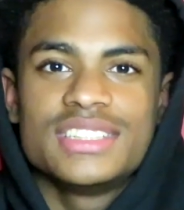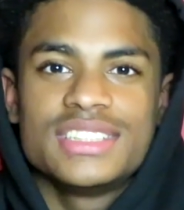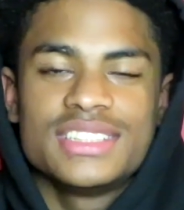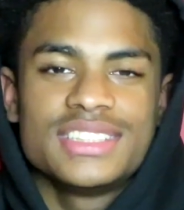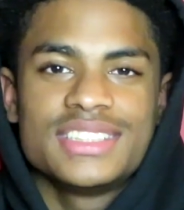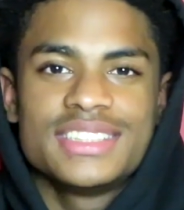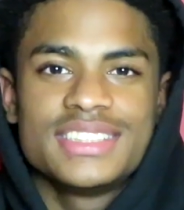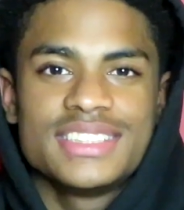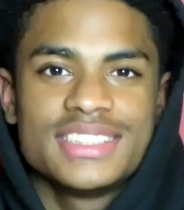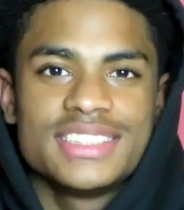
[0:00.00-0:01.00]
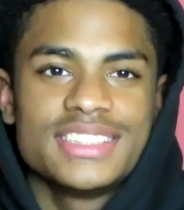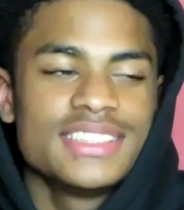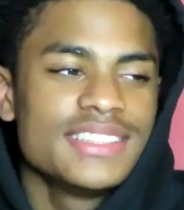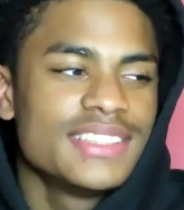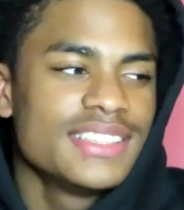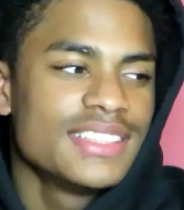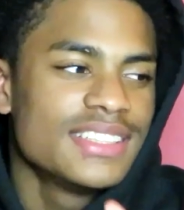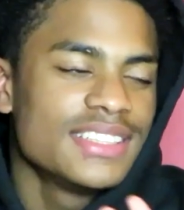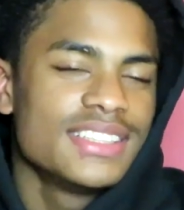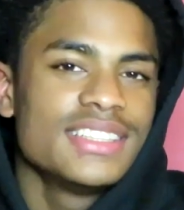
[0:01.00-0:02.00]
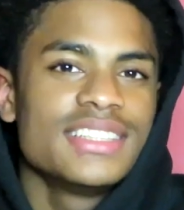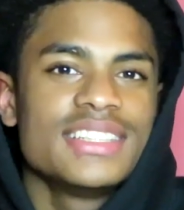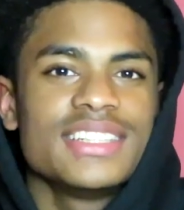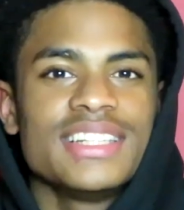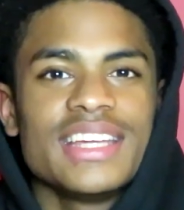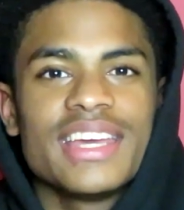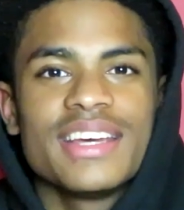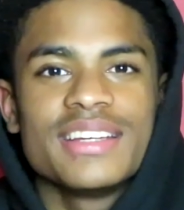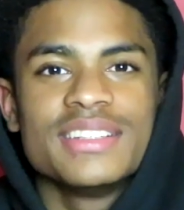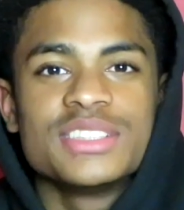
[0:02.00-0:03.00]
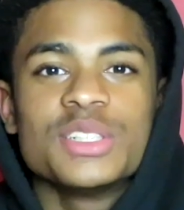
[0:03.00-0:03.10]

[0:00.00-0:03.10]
(not speaking)